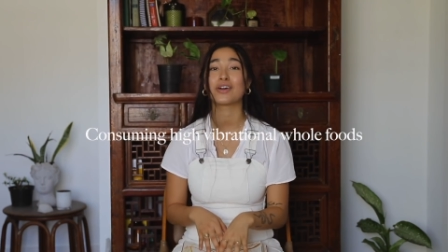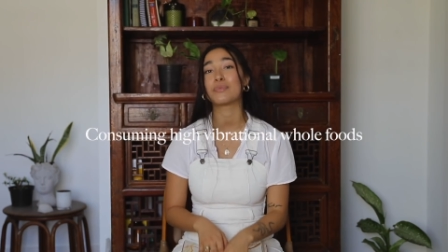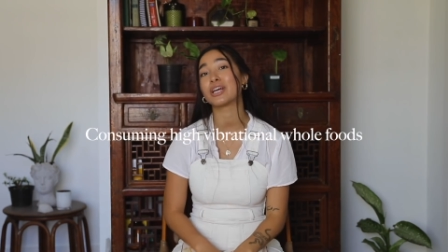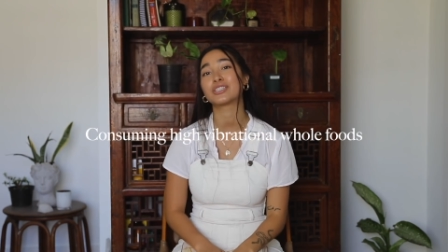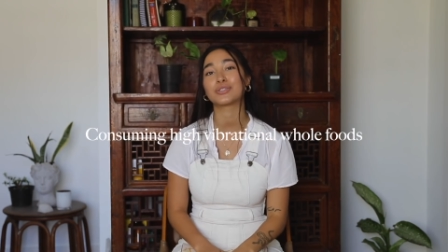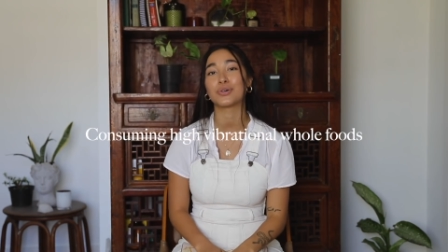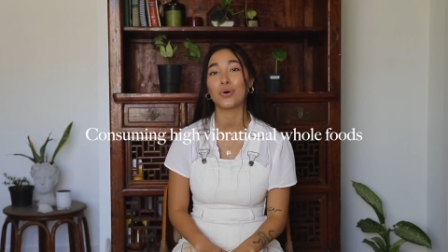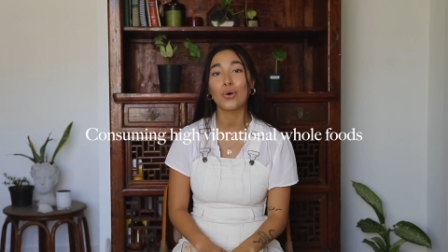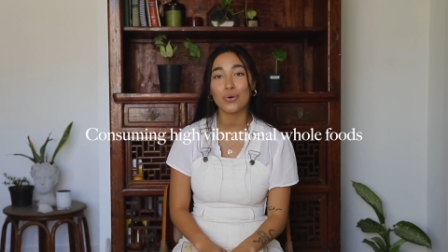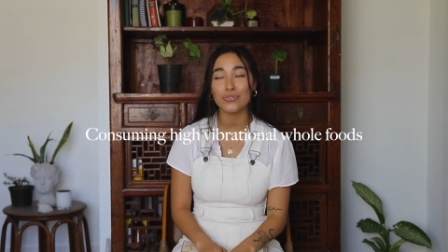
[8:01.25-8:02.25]

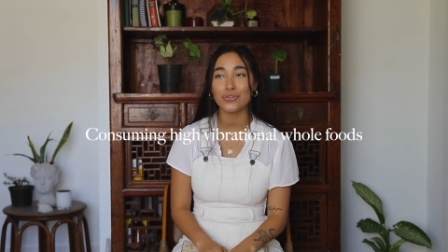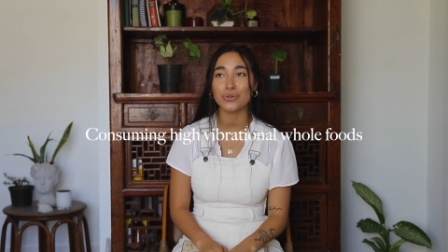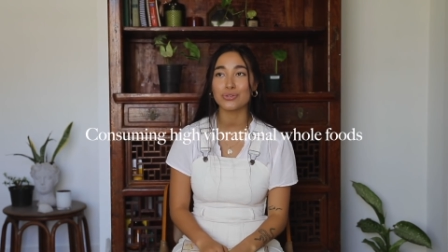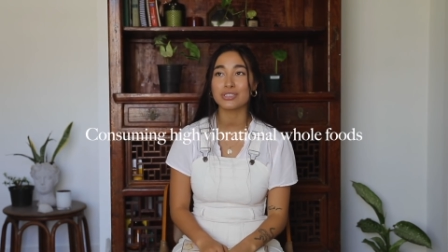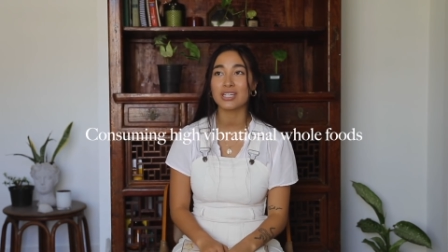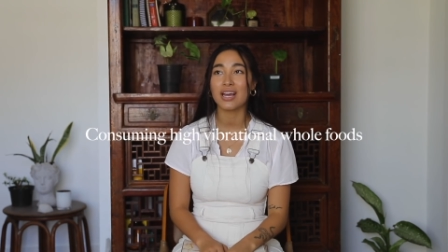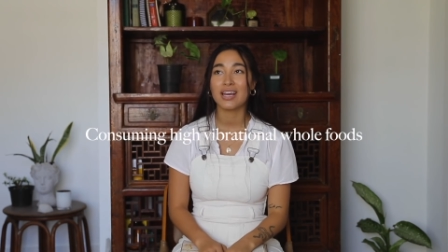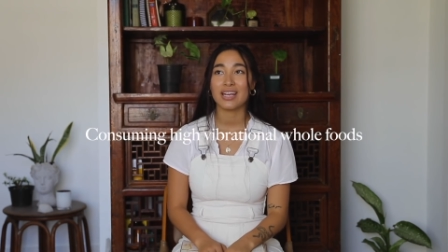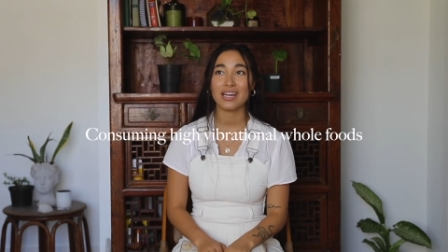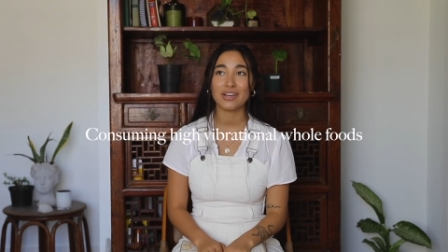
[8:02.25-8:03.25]
vibrational whole foods,
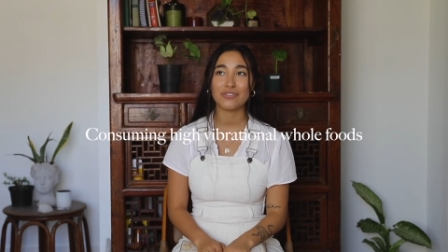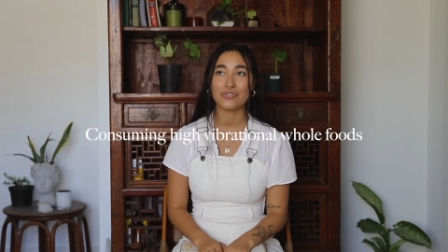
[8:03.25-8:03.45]
eating